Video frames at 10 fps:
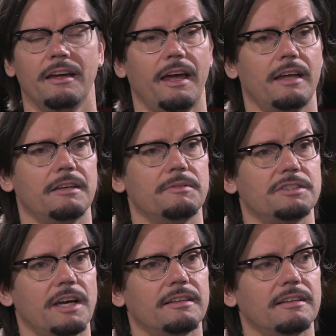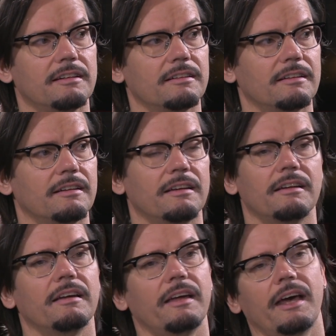And they rejected it
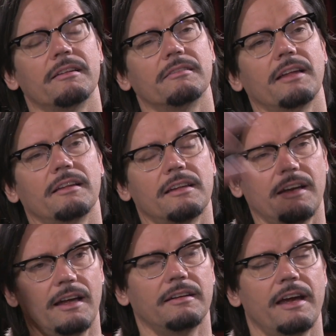and, and let it, and